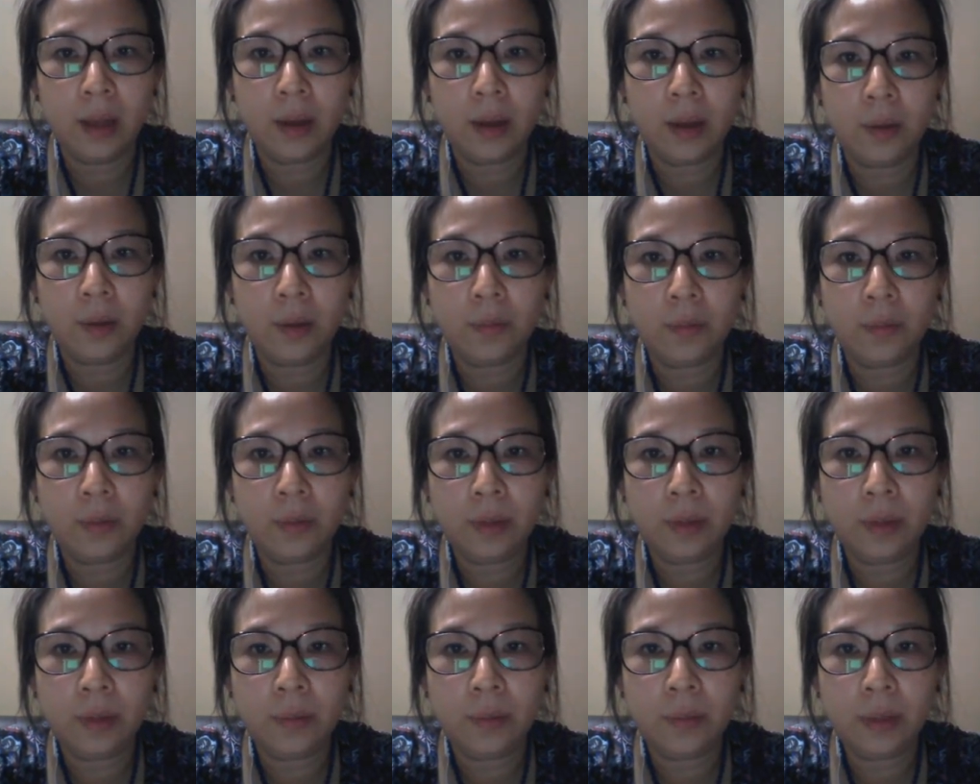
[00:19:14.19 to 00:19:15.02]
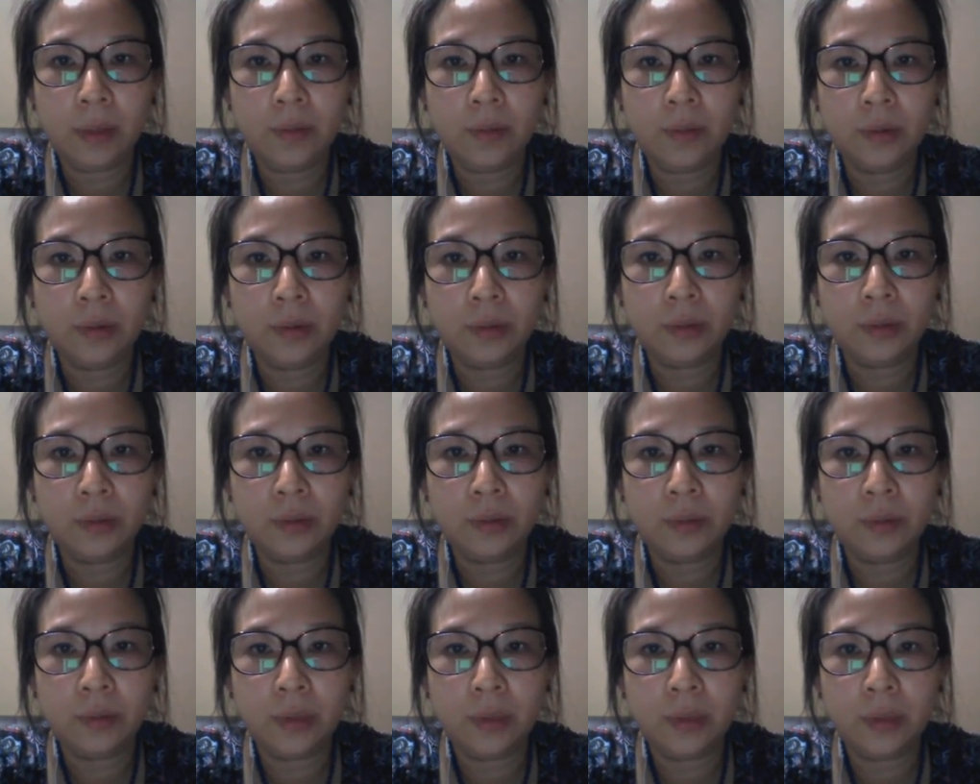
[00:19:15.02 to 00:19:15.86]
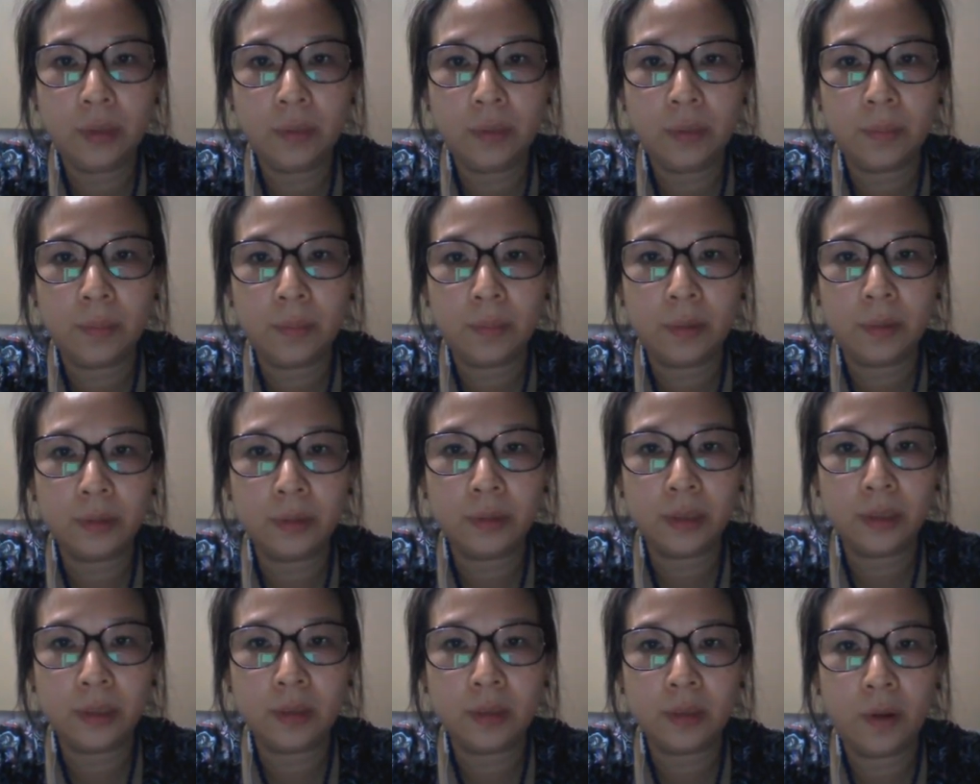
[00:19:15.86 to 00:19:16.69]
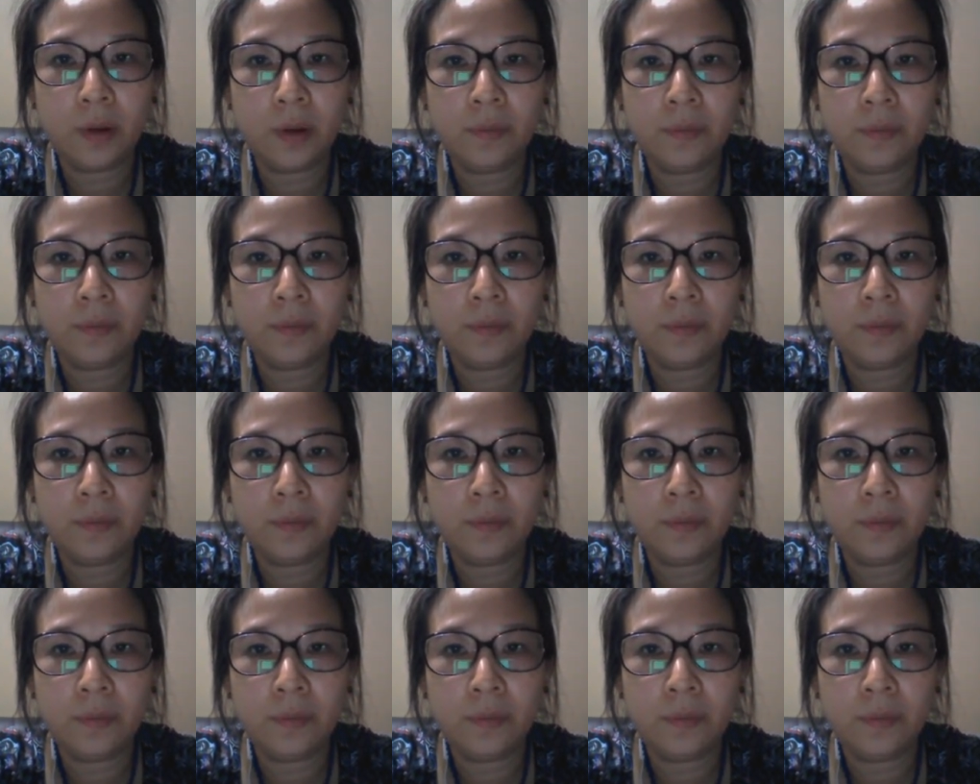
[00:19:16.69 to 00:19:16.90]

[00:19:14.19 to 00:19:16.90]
we will go to the process of